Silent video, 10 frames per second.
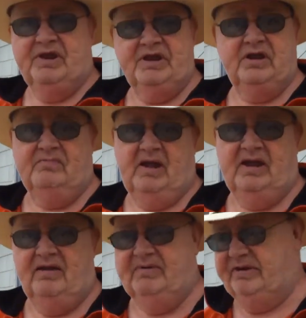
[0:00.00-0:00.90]
thinking about
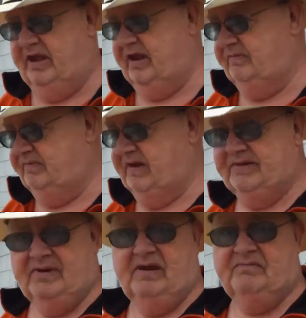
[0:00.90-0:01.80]
having that
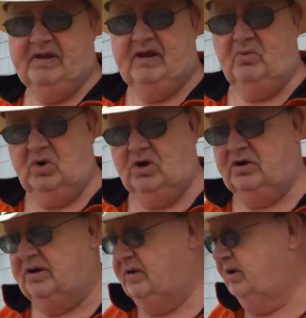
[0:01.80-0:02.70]
if that'll
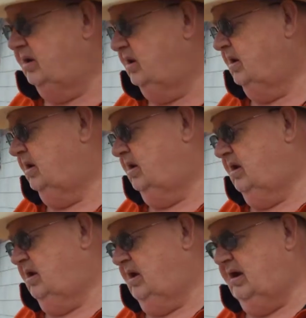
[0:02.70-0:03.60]
work.
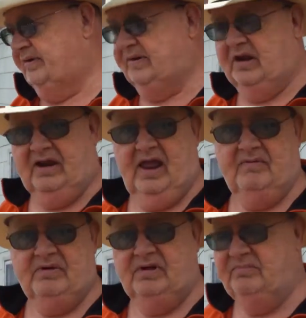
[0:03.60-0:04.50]
Instead of
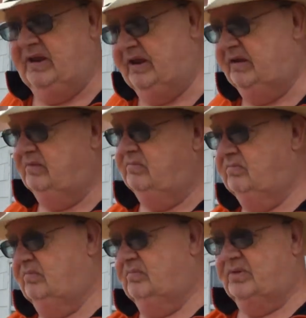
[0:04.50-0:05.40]
having the big
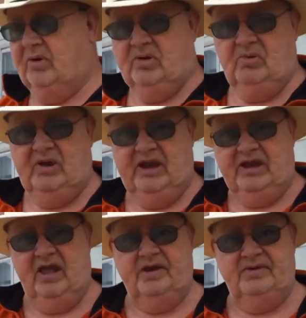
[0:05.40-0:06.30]
surgery where they
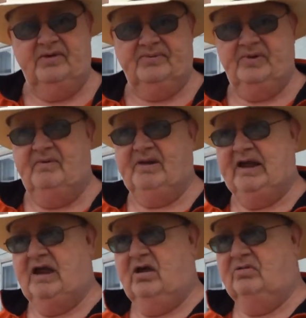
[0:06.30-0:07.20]
cut your stomach
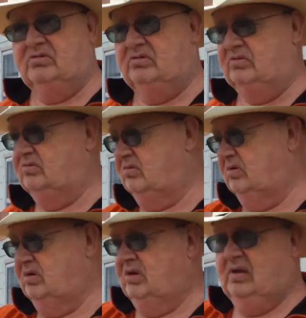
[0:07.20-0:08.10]
out and
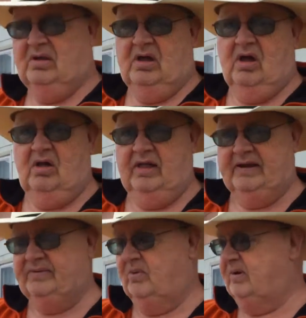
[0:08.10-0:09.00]
all
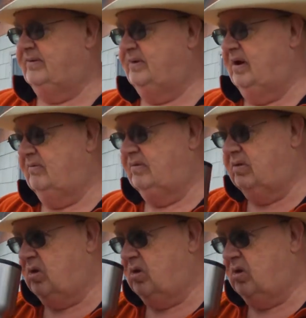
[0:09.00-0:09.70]
that sort of stuff.